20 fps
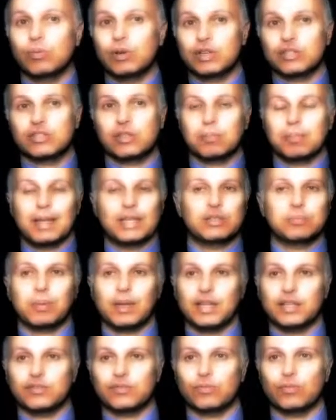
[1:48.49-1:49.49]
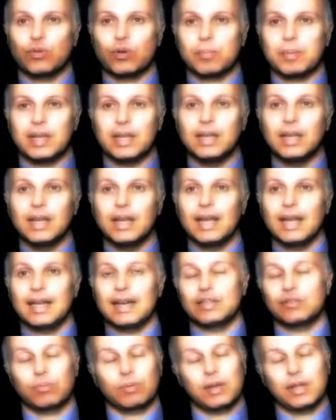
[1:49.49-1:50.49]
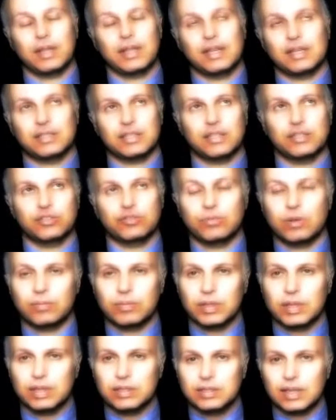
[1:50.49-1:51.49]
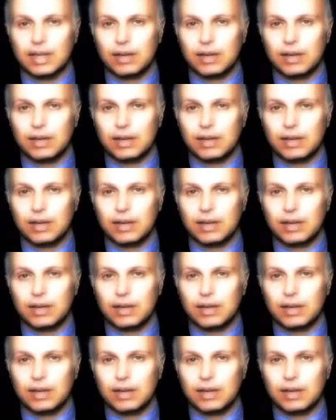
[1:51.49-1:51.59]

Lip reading: What is the best place for me? And that's one of the things that has driven this.